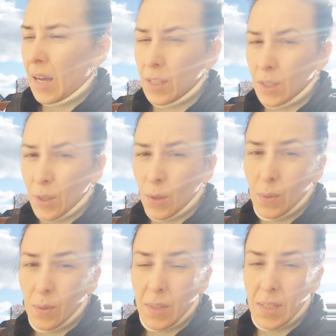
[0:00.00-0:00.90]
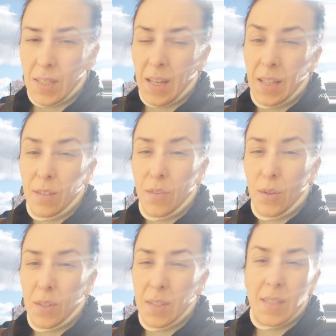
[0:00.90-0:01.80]
know that I
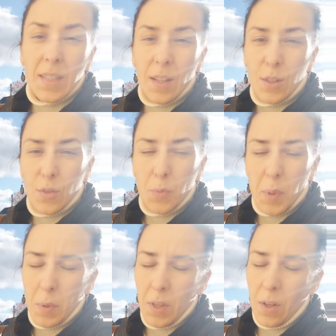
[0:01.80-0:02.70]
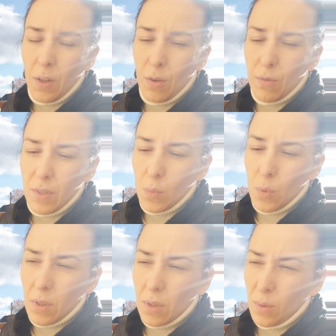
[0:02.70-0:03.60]
influenced a lot of people all over the
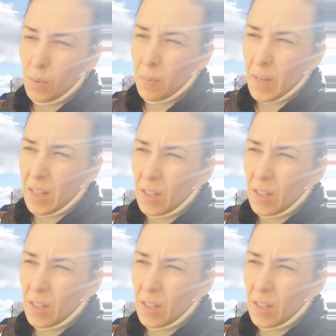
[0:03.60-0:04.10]
world with my